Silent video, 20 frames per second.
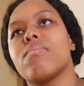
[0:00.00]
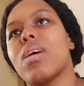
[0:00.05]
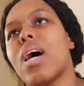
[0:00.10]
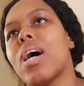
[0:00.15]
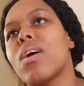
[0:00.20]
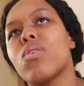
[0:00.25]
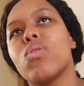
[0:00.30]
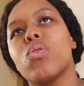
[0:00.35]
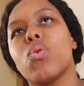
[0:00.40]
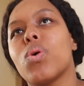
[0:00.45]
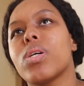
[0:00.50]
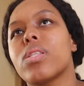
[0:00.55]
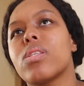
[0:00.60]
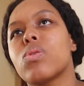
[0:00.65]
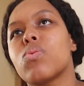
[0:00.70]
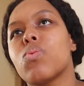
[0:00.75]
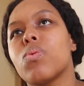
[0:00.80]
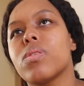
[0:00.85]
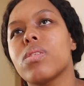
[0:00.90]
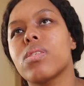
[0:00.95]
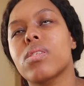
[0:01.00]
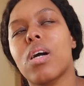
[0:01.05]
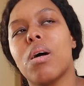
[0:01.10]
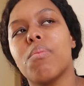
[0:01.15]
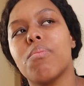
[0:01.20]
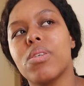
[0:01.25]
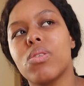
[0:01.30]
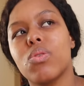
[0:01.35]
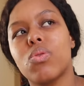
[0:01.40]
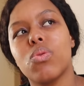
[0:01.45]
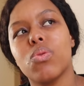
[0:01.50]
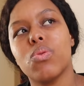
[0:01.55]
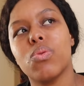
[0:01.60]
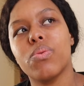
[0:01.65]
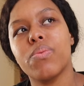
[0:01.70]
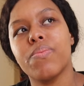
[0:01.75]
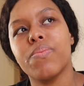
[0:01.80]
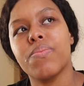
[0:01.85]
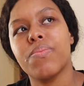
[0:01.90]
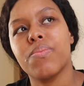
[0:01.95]
I don't know what this world is coming
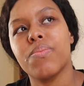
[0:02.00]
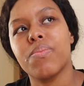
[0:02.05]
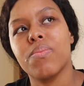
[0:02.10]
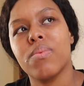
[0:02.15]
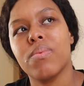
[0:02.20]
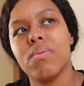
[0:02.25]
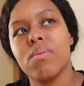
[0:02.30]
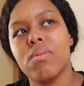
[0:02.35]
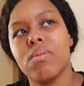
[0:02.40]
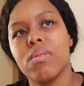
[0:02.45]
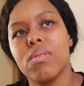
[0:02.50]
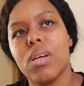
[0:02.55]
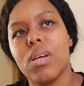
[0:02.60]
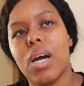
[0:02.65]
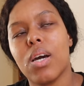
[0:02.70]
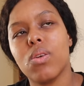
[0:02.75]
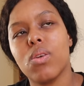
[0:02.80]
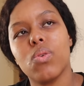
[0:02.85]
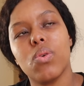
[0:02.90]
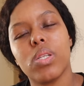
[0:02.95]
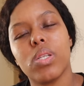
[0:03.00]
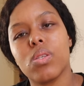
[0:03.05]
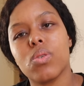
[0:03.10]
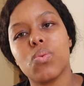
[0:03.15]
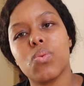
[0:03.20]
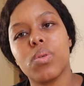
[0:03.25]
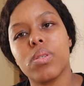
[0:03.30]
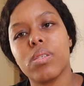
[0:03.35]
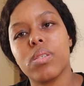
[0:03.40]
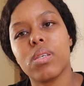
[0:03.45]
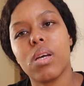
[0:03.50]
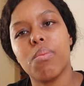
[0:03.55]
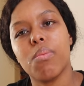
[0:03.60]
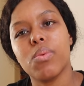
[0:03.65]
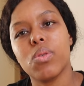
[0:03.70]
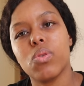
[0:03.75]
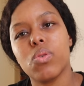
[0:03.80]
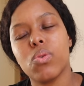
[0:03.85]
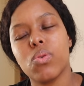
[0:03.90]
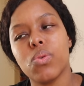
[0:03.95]
to. I don't know what this world is
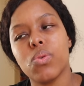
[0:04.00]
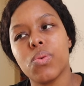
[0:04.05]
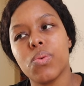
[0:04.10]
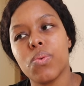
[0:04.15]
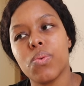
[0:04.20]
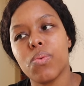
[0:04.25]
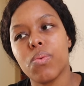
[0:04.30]
coming to.